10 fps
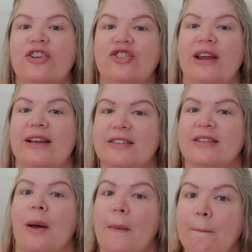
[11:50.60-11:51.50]
She
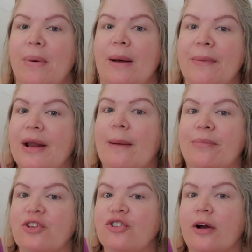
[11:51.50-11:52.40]
is bumping up
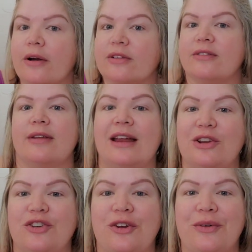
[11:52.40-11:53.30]
the charts
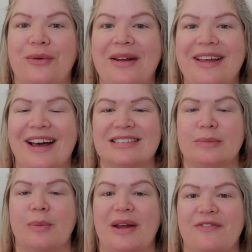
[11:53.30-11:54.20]
into uh,
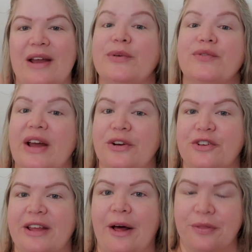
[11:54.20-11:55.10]
some of my favorite
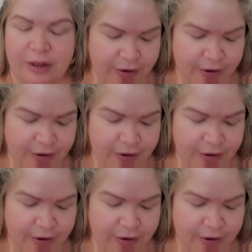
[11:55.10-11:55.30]
vendors out